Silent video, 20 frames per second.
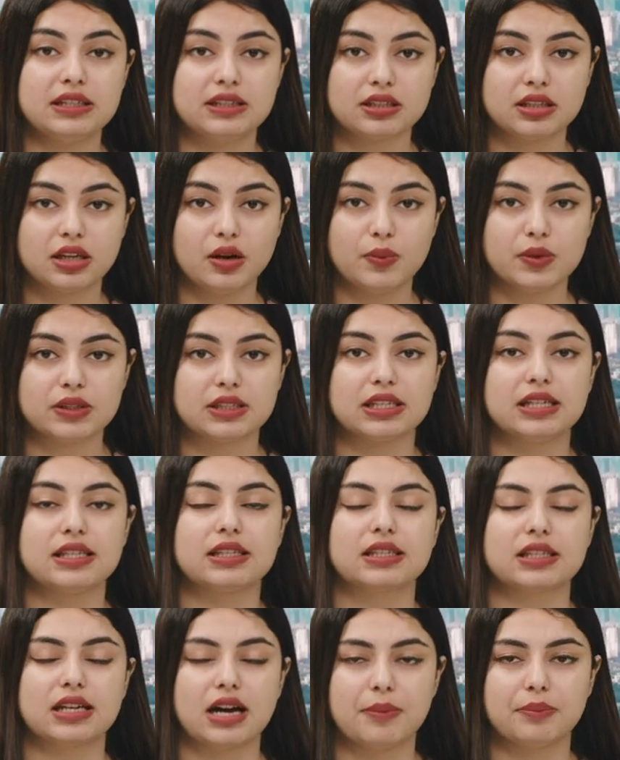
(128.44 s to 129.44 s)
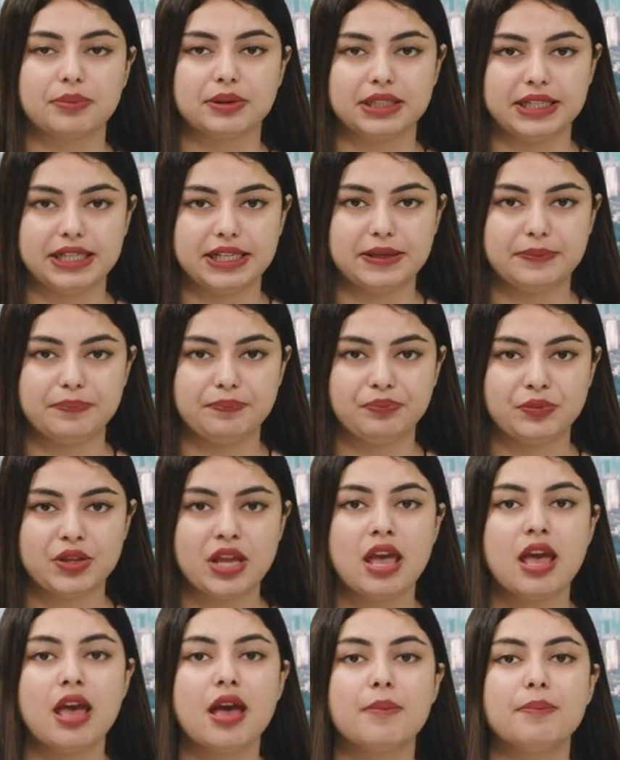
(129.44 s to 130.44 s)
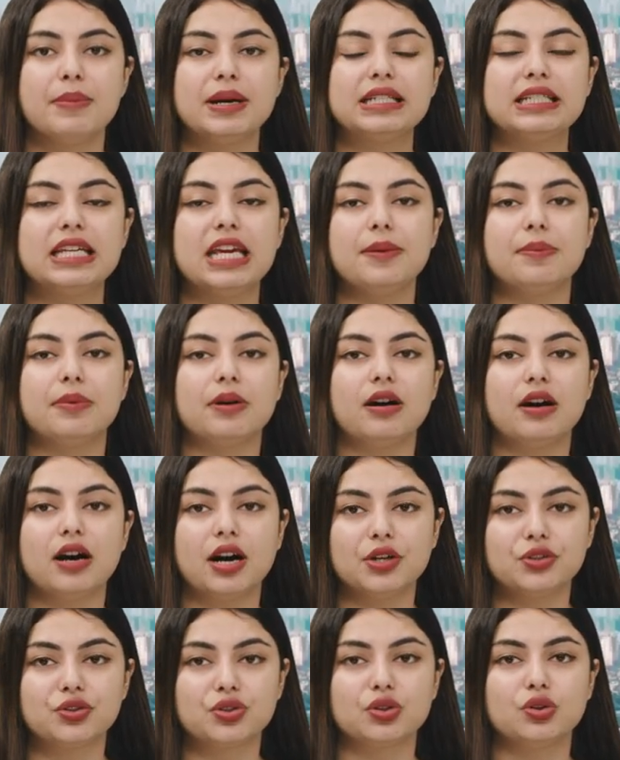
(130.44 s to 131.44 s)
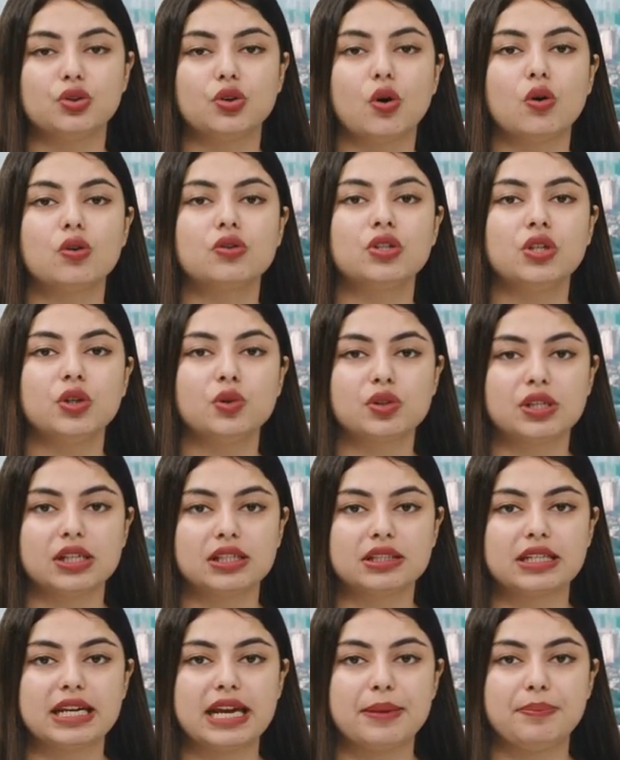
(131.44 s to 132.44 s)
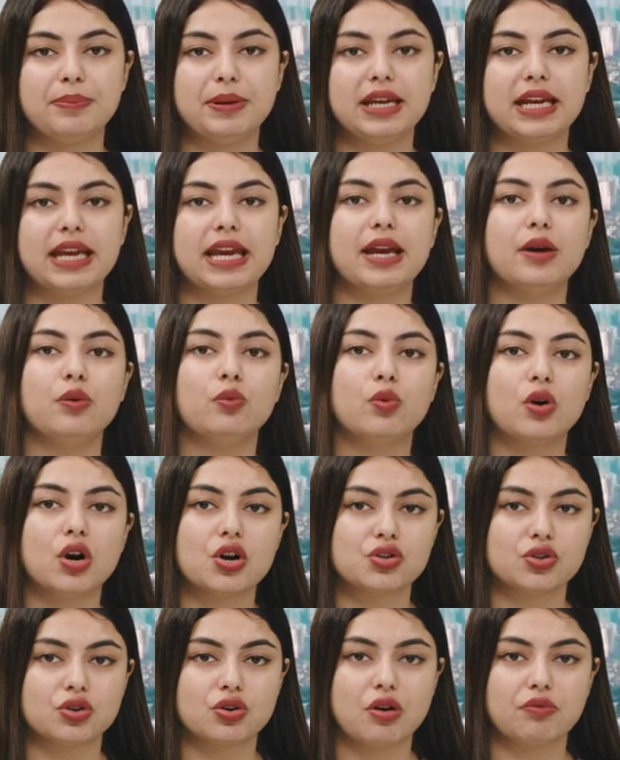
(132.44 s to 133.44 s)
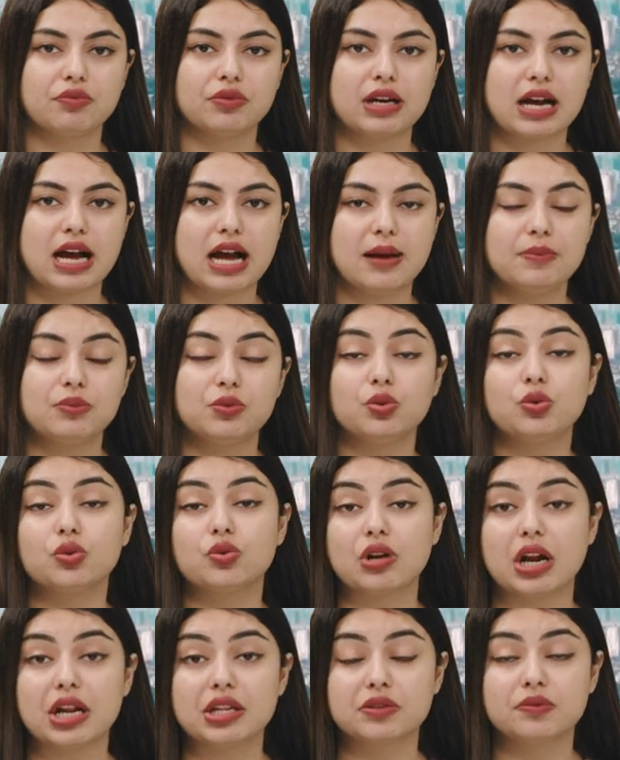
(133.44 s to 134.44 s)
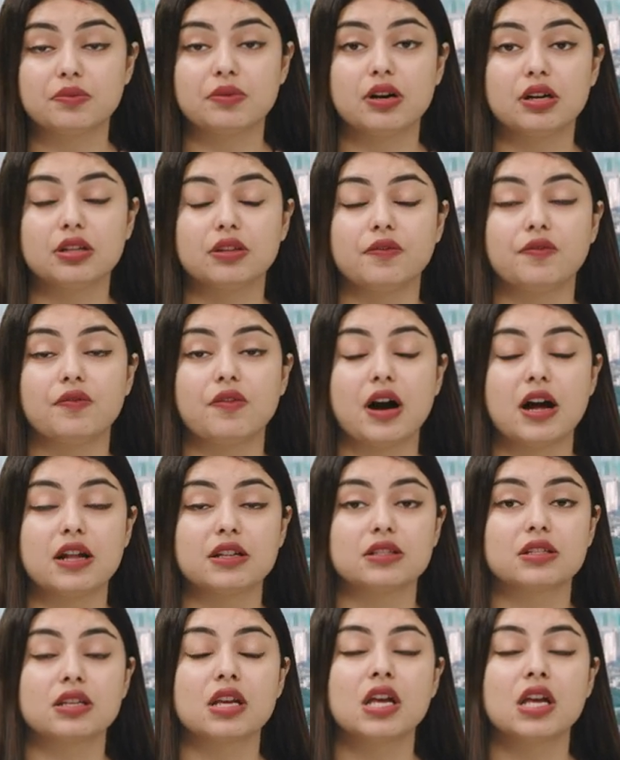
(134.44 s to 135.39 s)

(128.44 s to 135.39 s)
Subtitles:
services company. BitKeep urged those using the APK version of the app to transfer the funds